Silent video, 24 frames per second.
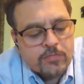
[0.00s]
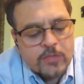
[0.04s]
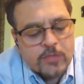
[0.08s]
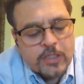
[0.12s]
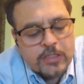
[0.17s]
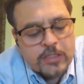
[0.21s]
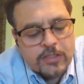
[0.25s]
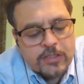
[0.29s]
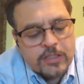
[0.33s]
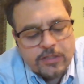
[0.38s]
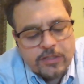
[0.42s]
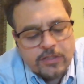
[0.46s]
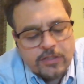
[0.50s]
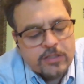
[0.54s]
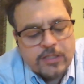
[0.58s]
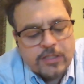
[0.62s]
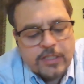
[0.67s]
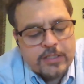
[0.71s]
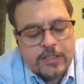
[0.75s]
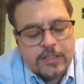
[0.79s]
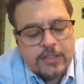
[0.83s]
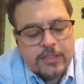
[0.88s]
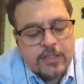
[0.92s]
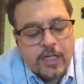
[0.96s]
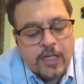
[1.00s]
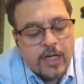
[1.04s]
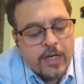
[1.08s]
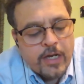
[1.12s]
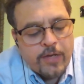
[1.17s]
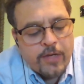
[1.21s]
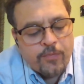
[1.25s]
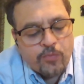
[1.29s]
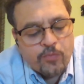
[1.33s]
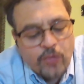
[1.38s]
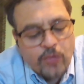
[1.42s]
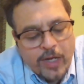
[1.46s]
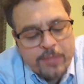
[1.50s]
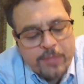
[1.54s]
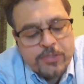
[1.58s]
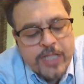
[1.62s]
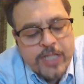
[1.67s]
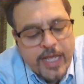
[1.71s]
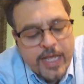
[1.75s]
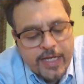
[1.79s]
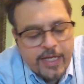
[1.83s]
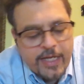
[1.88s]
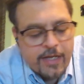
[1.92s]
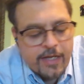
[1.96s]
This is I'm
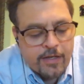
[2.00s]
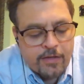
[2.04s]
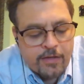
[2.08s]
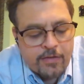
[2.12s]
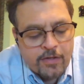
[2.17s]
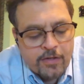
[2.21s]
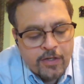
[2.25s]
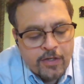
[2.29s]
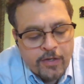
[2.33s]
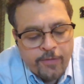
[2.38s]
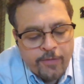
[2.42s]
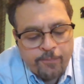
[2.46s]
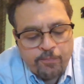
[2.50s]
taking